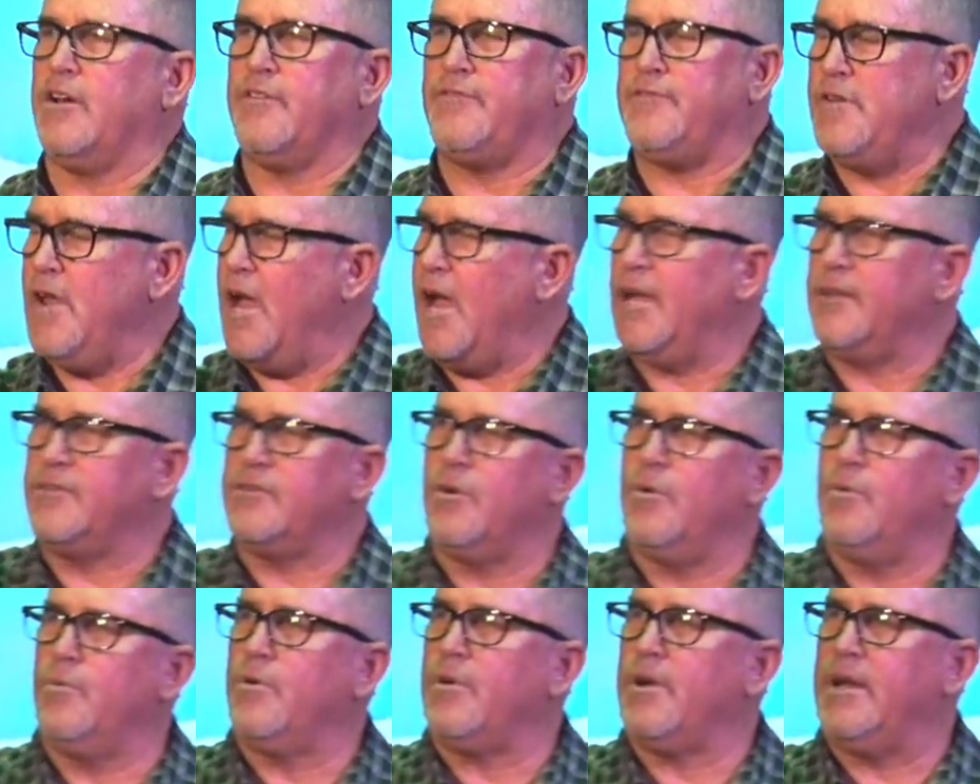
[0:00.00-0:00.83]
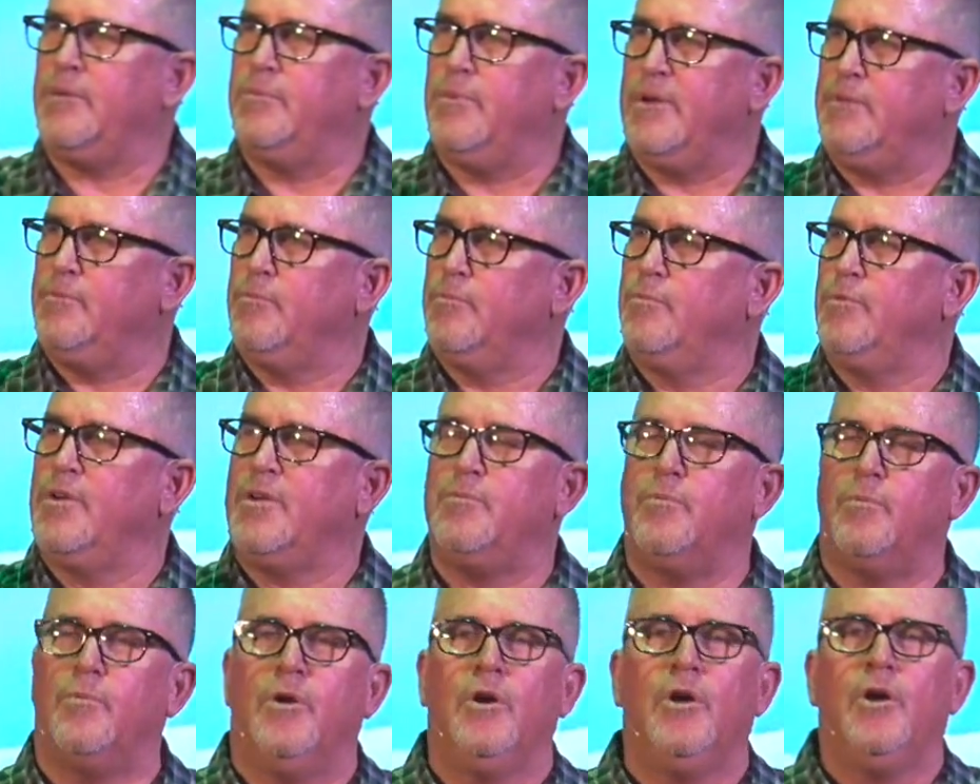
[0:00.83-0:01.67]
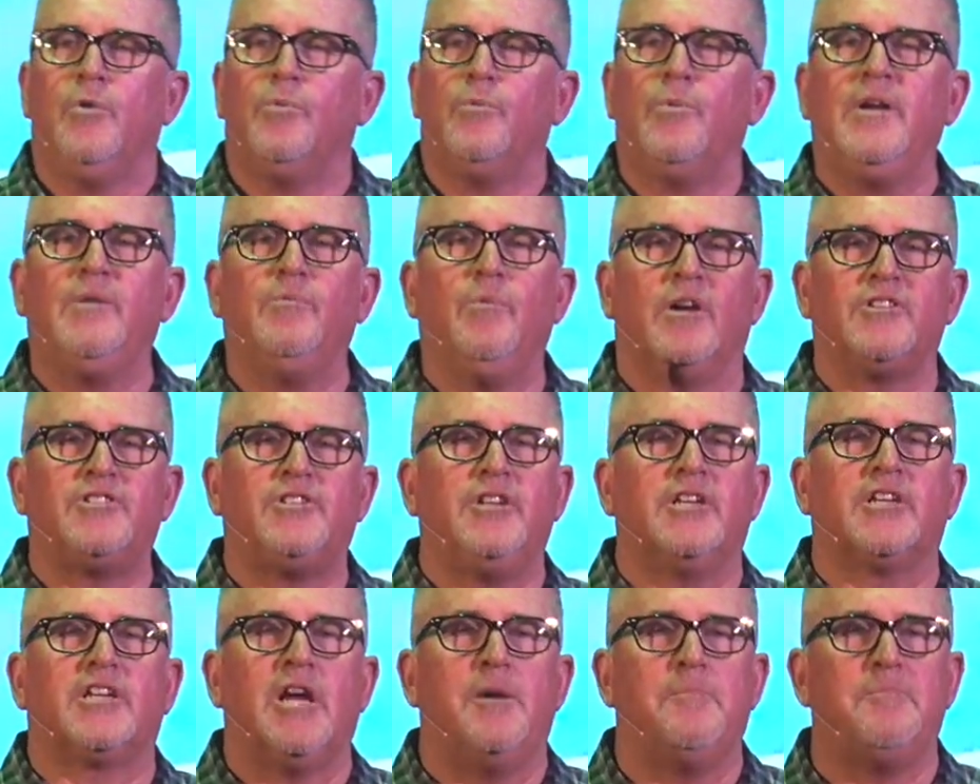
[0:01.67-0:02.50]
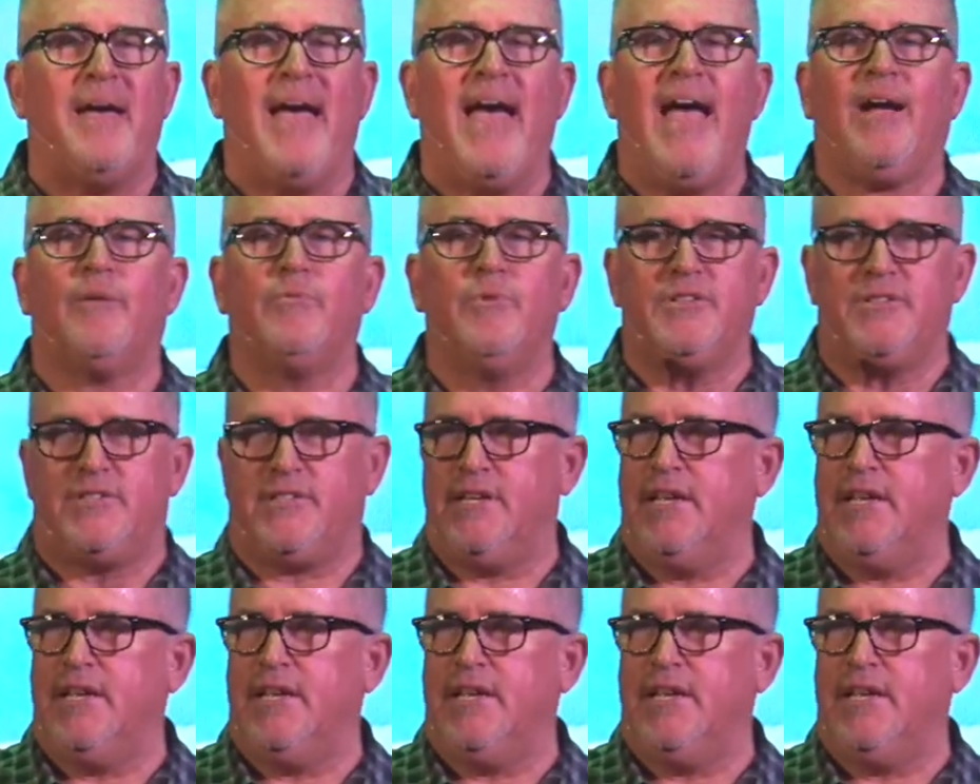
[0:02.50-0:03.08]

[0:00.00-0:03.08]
If not, don't worry. We, we, we want you to come back with,